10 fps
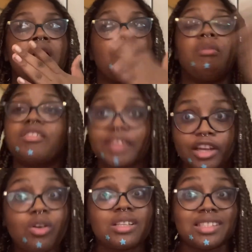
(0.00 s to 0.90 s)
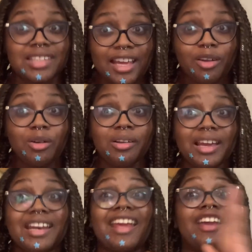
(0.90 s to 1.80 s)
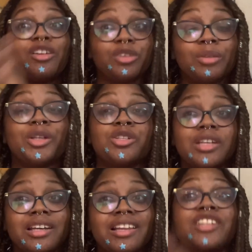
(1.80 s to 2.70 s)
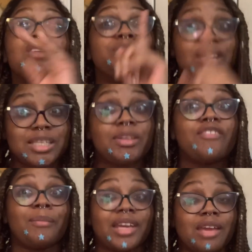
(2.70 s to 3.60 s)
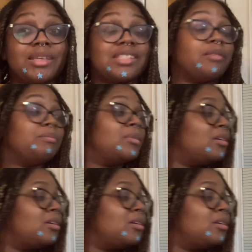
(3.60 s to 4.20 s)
But if they go on sale and they include the Bridgerton collection, best believe I'm gonna get me some.